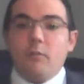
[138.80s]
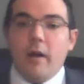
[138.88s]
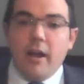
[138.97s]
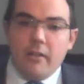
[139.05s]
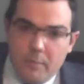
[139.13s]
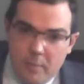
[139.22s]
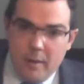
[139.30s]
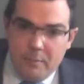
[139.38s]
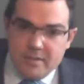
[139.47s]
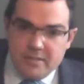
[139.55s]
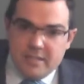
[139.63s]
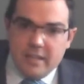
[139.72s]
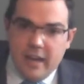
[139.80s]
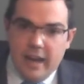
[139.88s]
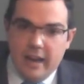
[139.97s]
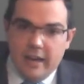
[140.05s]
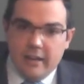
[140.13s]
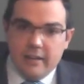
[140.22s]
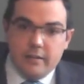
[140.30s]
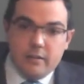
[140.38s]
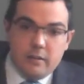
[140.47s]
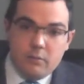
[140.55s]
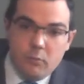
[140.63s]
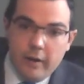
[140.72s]
Where are the puppets today?
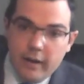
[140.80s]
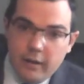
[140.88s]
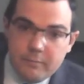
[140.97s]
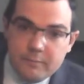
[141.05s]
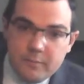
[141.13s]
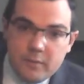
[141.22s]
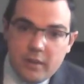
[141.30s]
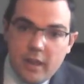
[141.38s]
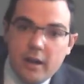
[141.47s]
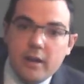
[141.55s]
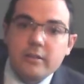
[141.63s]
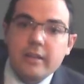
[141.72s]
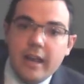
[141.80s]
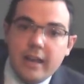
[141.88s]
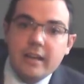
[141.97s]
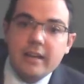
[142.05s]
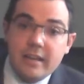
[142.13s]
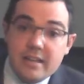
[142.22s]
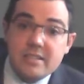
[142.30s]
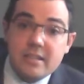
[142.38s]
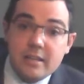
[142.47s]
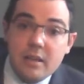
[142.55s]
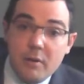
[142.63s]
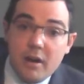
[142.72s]
Well, they're taking it
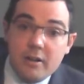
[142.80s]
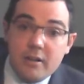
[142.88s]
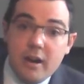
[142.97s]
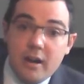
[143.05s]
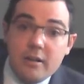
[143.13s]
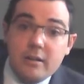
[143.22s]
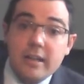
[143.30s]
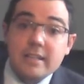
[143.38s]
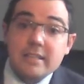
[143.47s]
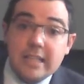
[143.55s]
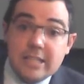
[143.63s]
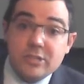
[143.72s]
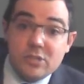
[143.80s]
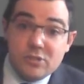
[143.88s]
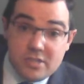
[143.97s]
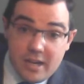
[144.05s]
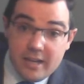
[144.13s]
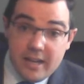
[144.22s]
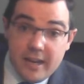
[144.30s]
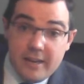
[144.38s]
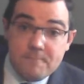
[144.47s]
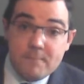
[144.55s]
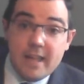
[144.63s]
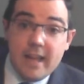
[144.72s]
easy in the barnyard. It's Easter
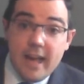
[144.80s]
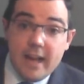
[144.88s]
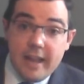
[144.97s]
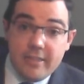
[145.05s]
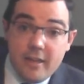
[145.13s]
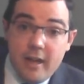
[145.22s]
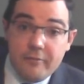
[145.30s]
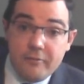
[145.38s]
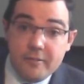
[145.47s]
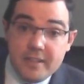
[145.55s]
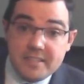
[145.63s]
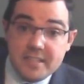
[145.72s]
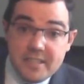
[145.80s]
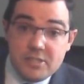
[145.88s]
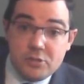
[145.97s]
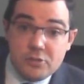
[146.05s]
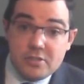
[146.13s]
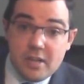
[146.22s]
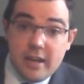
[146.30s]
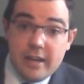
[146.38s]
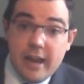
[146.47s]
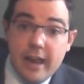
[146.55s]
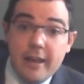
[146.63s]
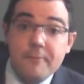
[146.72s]
Sunday, and I thought for this Easter
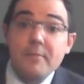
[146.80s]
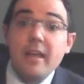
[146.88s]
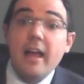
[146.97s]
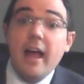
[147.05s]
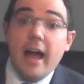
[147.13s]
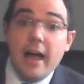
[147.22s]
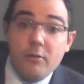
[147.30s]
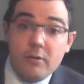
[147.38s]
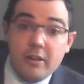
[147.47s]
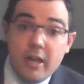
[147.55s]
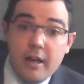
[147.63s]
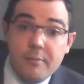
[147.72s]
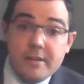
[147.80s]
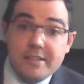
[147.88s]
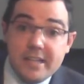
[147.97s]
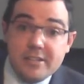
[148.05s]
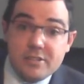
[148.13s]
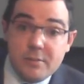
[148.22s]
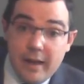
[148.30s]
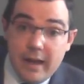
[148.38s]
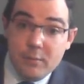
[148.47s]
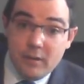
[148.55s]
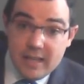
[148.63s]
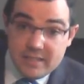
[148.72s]
Sunday, I would come and teach the
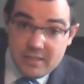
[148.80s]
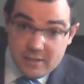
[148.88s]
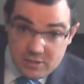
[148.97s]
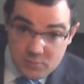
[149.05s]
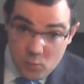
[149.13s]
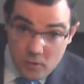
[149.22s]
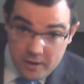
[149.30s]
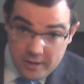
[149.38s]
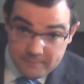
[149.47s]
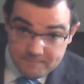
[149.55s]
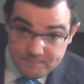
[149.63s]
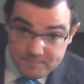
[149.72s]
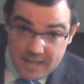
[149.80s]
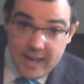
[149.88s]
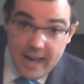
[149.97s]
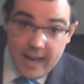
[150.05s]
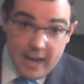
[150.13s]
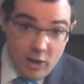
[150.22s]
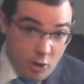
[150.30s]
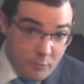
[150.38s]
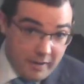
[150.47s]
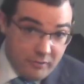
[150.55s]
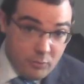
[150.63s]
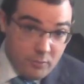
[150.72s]
Bible lesson this morning. And I
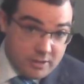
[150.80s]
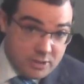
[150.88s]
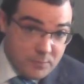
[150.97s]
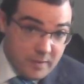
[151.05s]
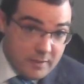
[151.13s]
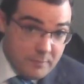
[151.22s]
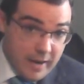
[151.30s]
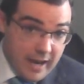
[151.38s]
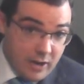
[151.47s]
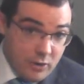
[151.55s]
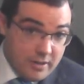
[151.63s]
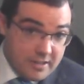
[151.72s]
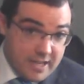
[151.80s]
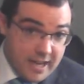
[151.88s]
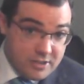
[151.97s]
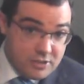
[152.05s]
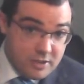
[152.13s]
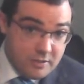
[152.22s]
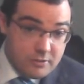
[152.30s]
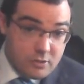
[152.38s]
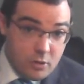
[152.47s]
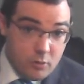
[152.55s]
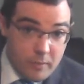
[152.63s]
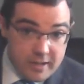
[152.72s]
hope everyone's been paying good attention
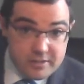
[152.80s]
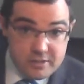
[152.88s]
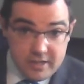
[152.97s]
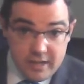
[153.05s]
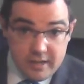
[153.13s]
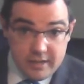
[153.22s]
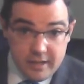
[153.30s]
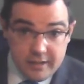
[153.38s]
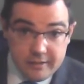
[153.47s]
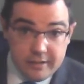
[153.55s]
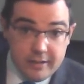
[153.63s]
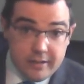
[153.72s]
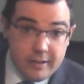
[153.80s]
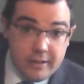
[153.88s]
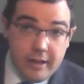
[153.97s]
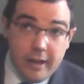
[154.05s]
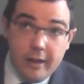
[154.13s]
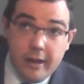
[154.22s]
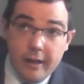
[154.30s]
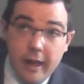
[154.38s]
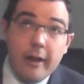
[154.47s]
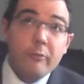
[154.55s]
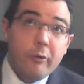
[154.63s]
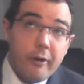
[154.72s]
to Winston and uh,
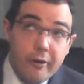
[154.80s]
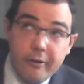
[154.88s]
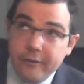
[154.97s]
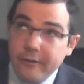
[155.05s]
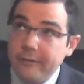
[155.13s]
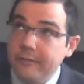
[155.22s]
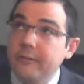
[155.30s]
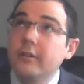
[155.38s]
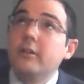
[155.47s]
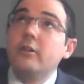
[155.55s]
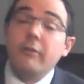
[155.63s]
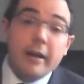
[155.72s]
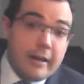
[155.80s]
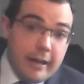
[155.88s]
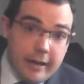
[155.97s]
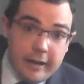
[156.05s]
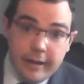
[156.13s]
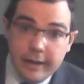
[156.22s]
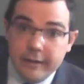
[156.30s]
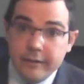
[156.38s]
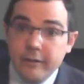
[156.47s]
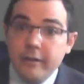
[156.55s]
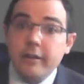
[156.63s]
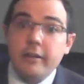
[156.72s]
Edward and Ricky
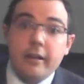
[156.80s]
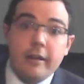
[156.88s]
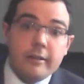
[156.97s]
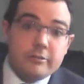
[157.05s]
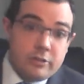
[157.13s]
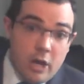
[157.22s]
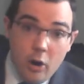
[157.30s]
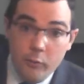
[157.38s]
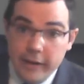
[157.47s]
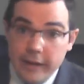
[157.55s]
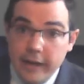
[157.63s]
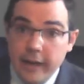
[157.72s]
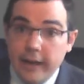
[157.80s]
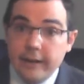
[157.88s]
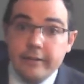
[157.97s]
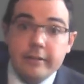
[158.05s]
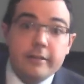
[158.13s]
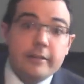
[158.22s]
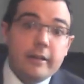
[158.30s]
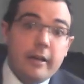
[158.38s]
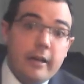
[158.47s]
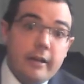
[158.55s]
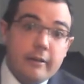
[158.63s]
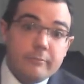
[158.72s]
and uh, Snowy and
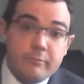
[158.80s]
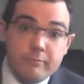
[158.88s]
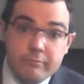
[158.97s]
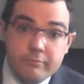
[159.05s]
uh,